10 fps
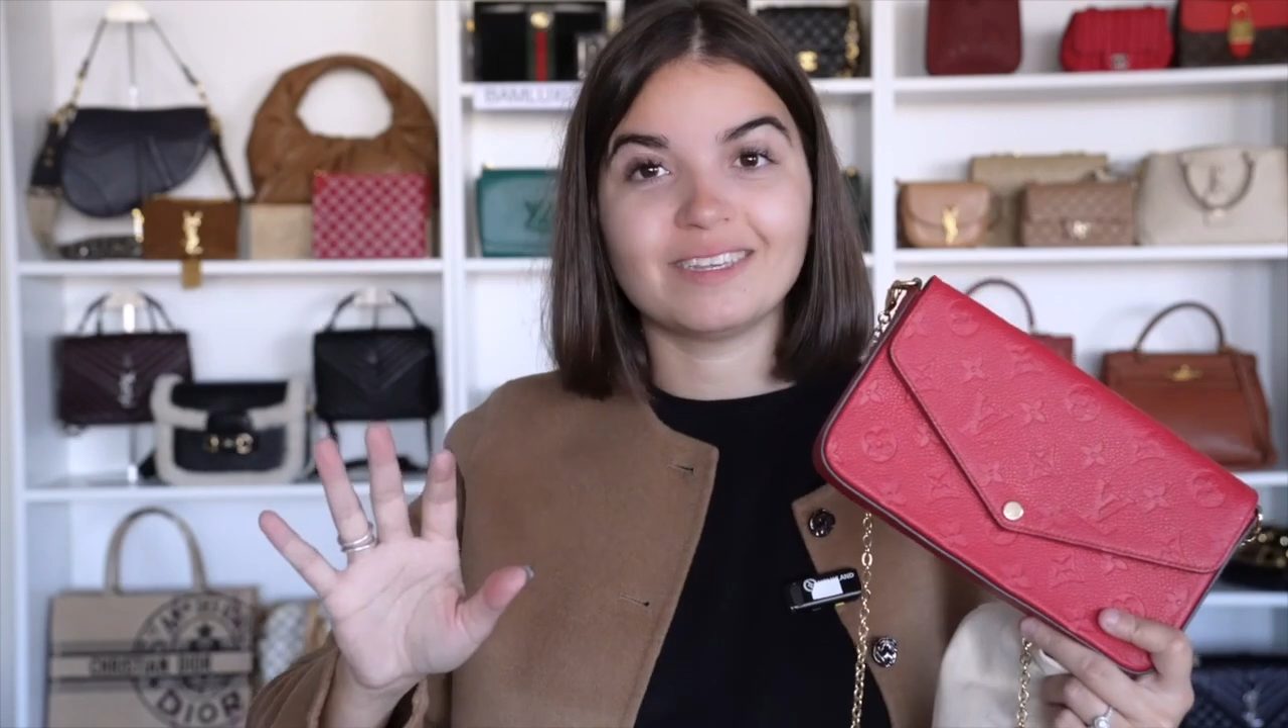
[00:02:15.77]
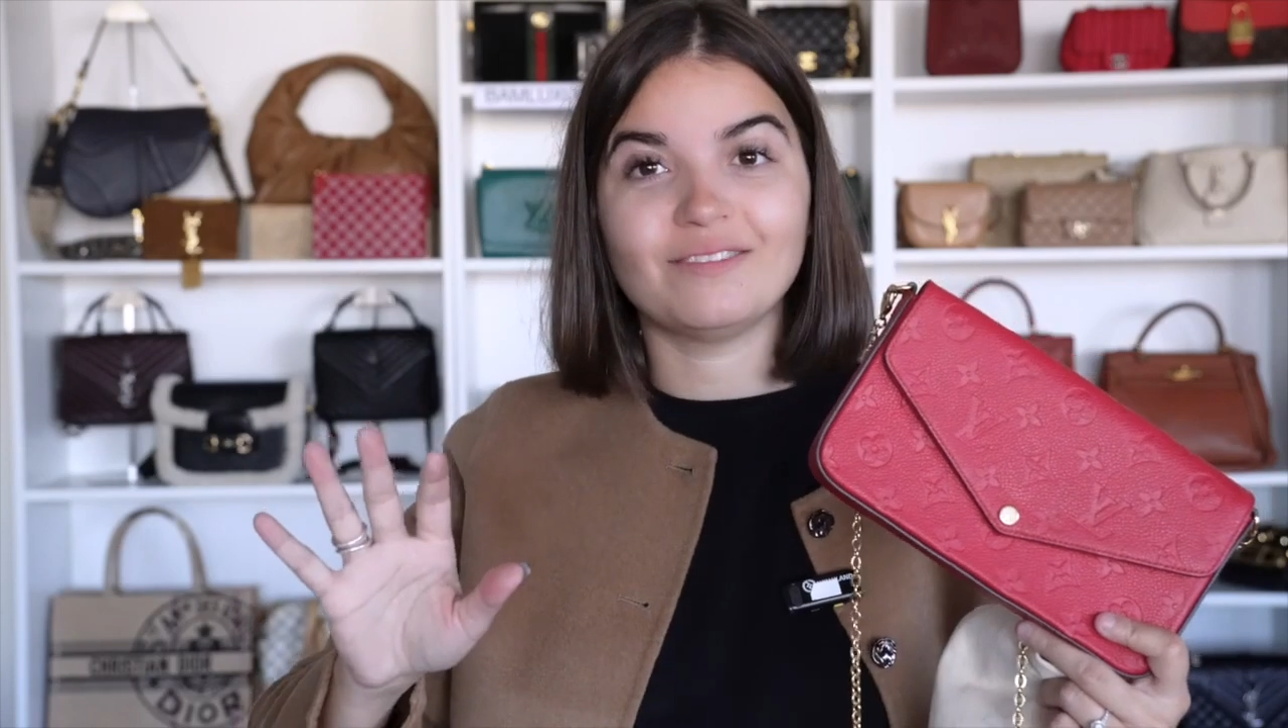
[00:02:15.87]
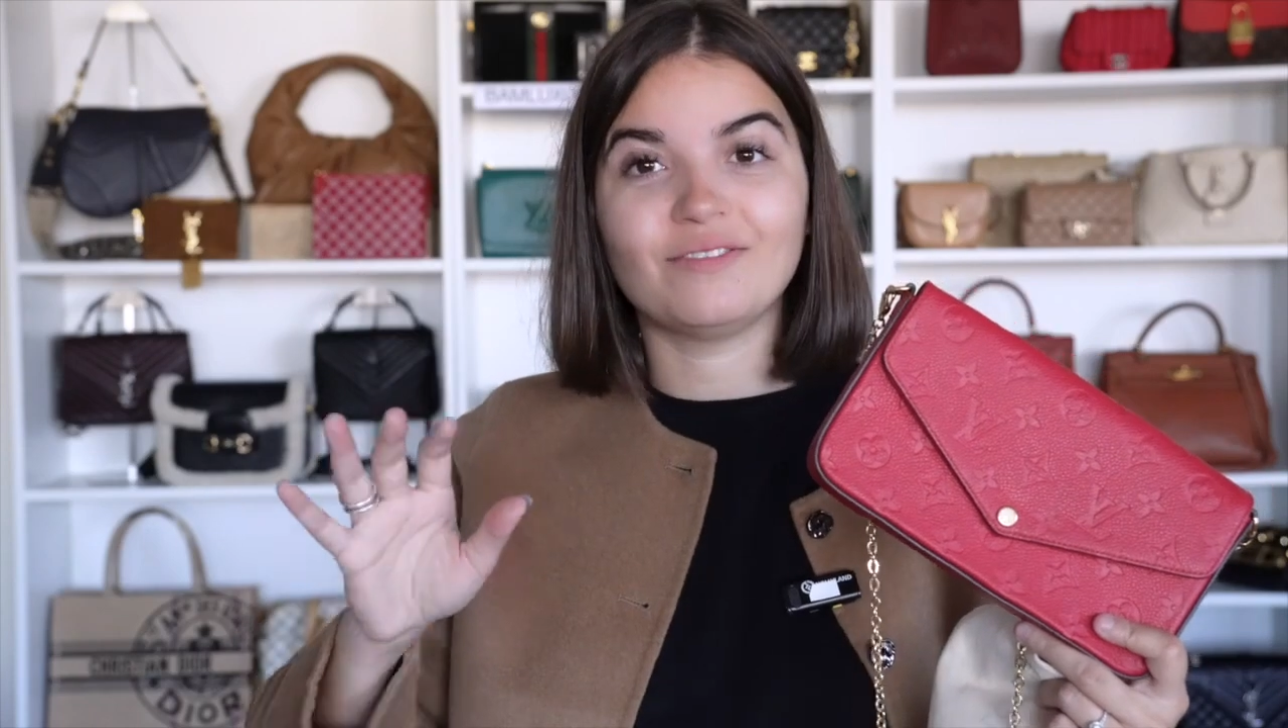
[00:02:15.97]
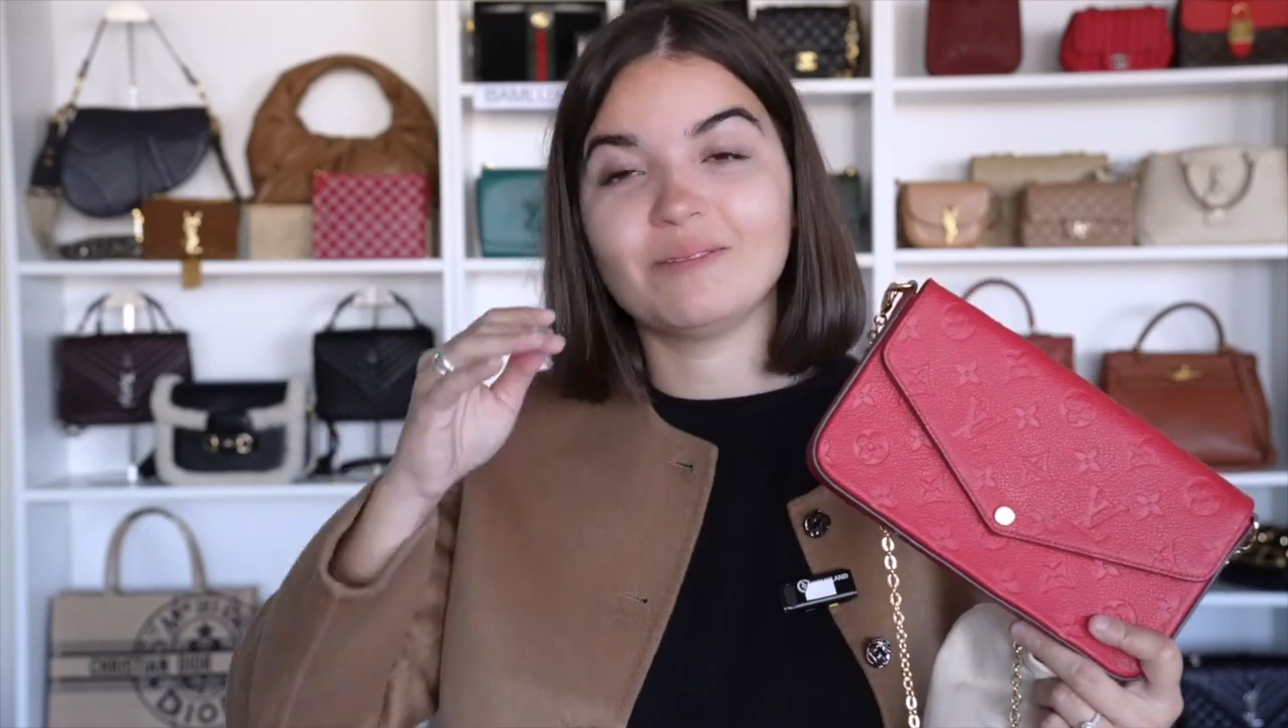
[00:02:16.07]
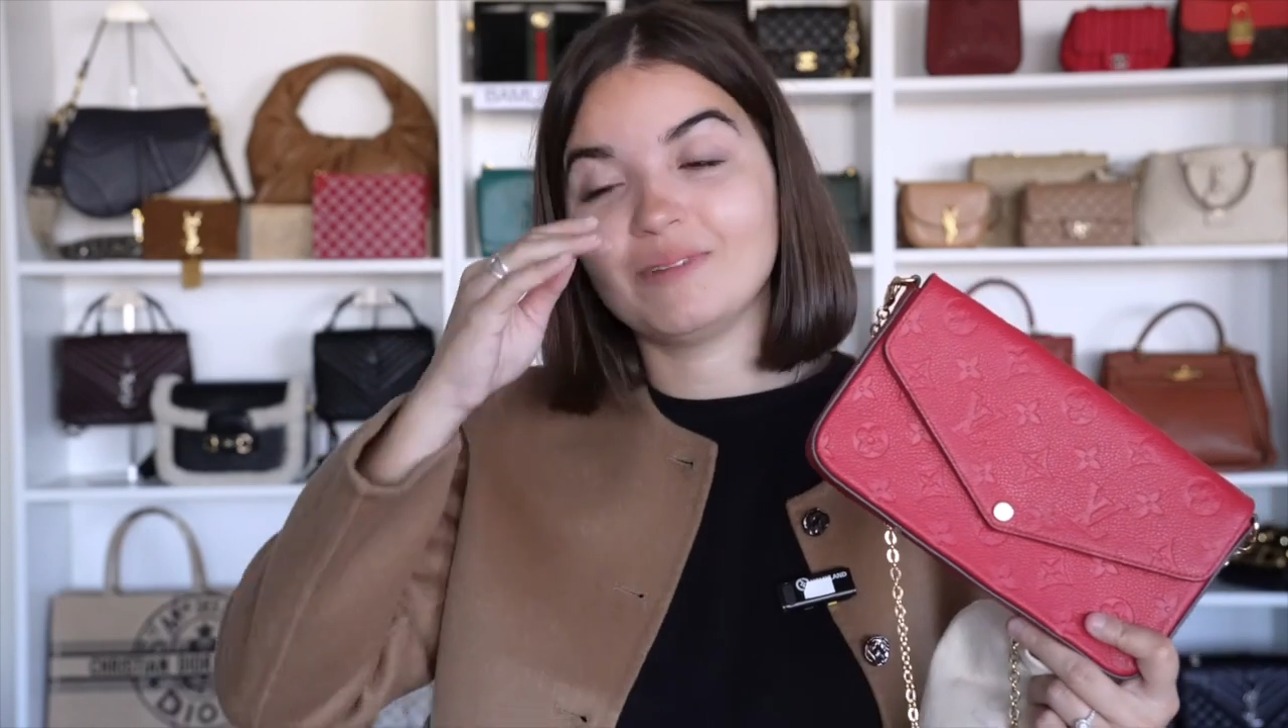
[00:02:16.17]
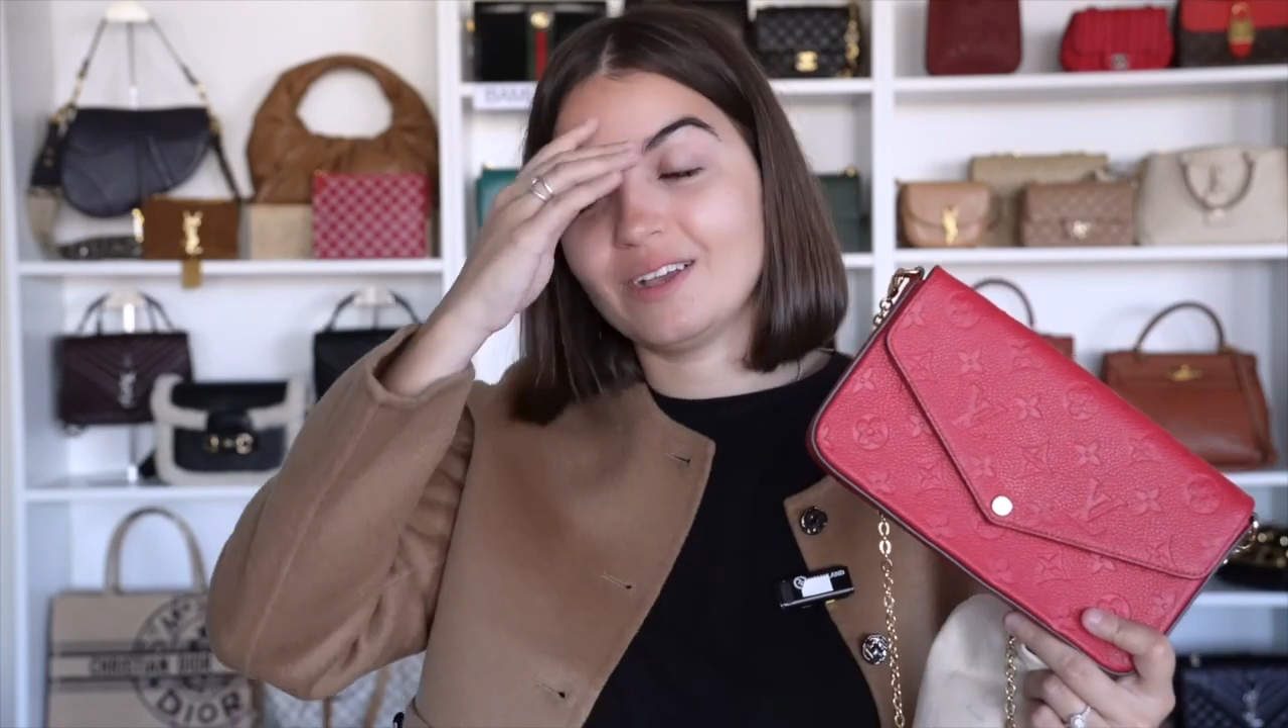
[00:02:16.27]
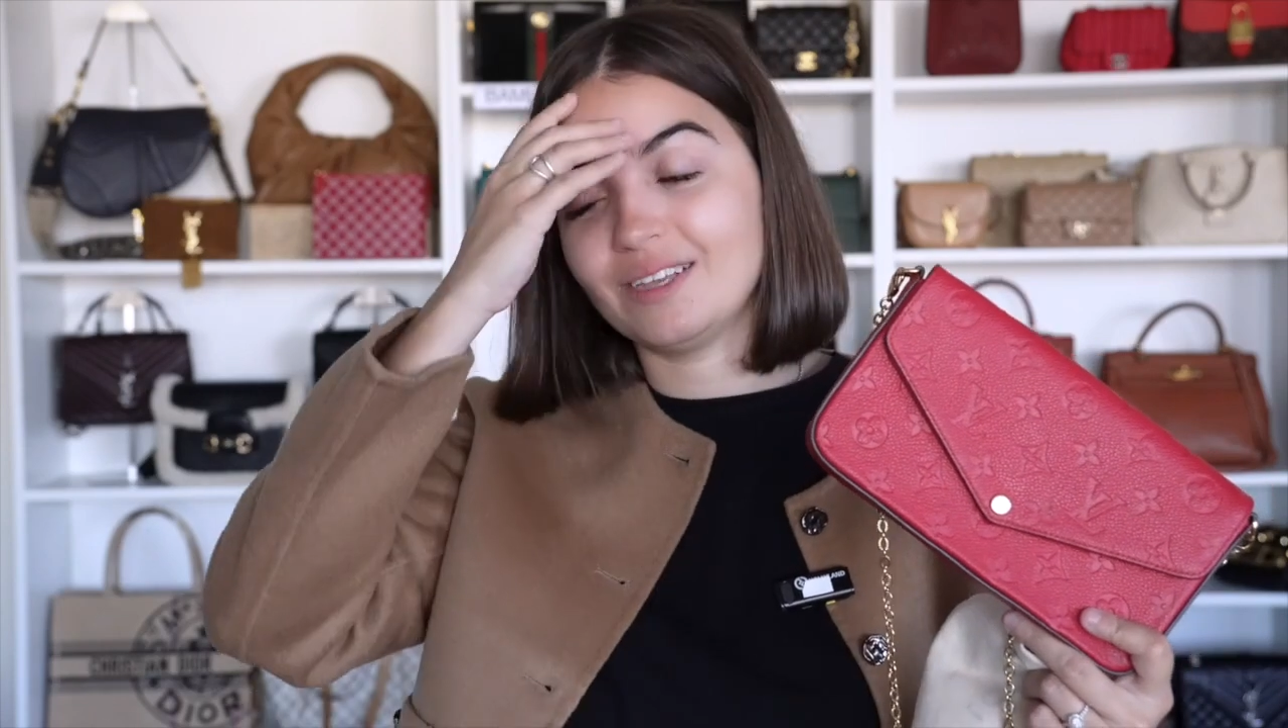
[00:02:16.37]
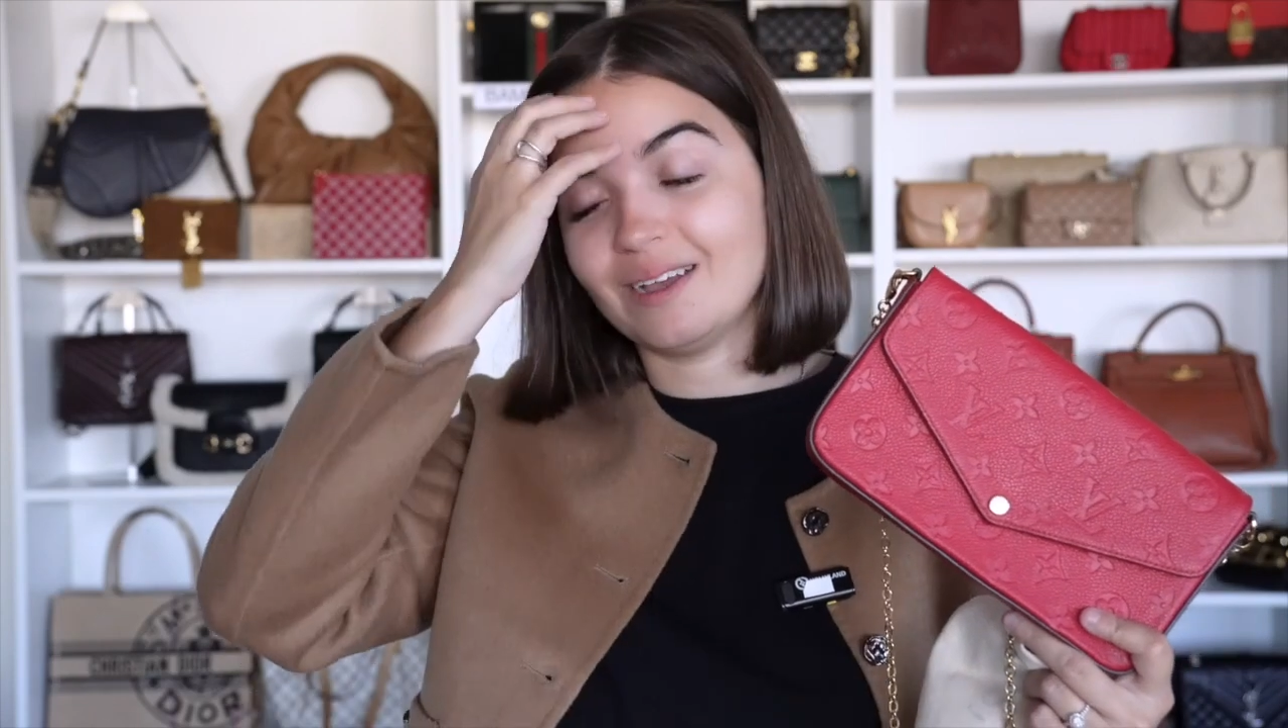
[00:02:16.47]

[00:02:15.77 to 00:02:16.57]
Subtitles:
anything because